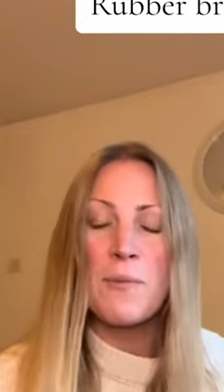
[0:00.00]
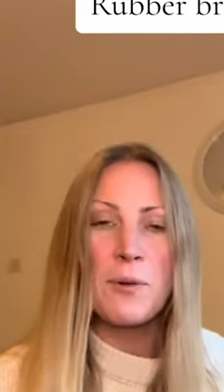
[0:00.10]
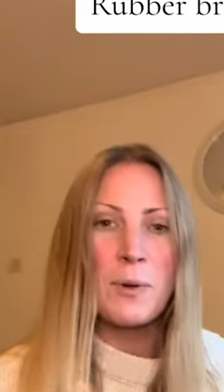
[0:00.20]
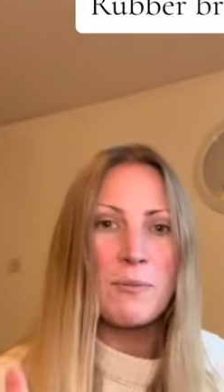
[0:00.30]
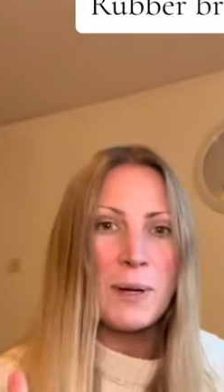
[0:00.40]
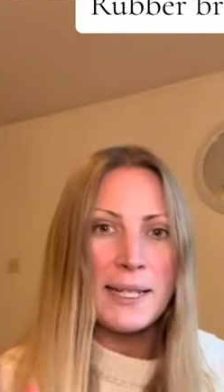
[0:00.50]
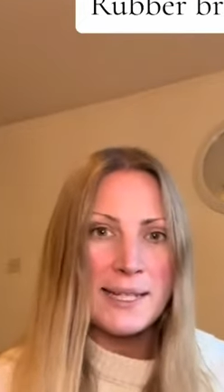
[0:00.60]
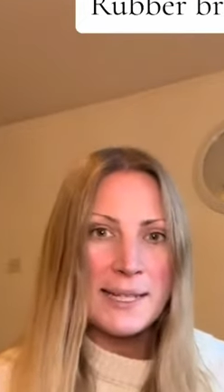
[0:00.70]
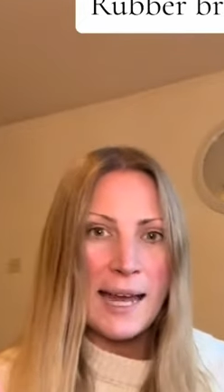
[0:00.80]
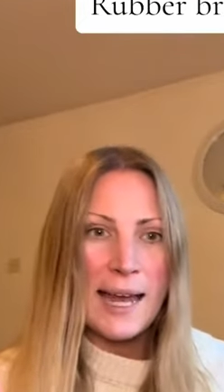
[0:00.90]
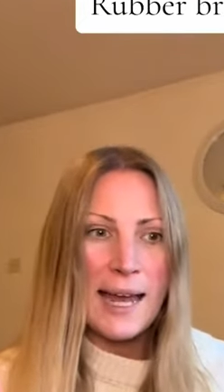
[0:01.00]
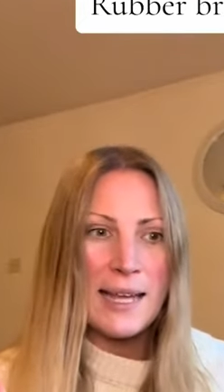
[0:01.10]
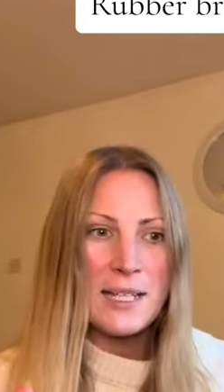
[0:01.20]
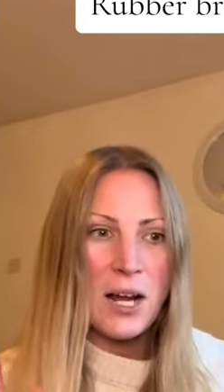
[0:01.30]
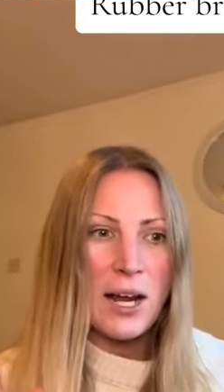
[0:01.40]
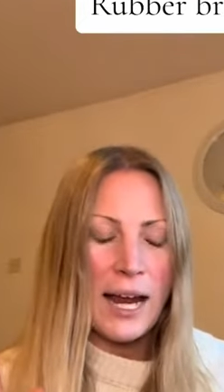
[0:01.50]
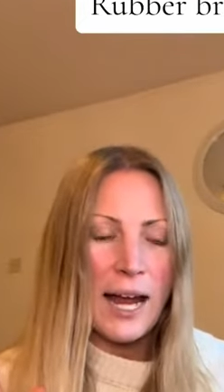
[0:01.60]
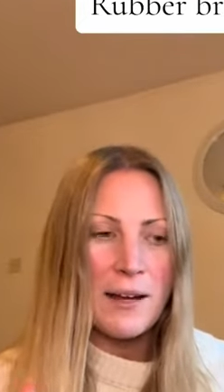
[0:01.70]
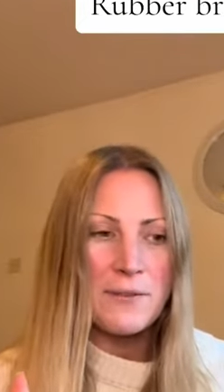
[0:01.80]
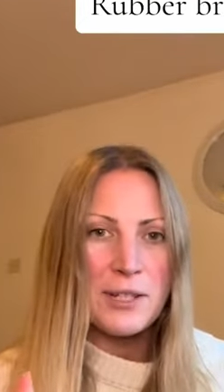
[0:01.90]
With my stairs, I
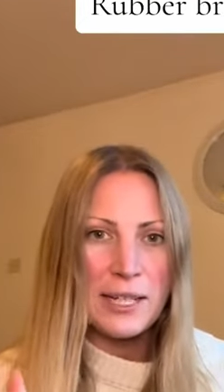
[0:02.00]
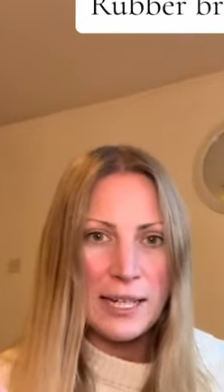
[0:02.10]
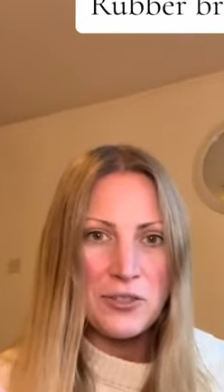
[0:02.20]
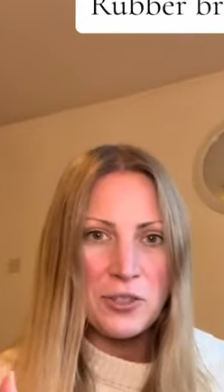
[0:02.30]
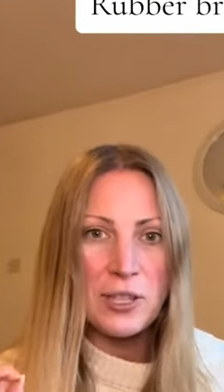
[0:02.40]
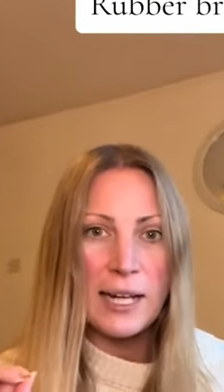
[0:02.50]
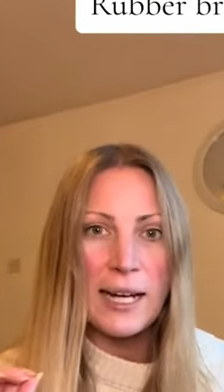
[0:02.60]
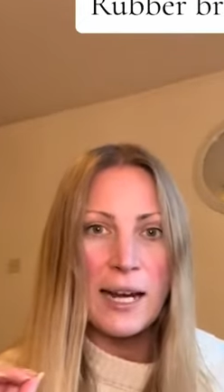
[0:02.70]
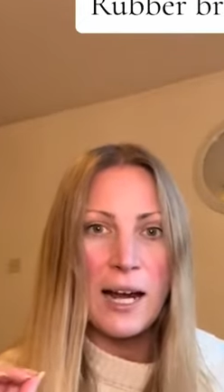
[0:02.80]
have to literally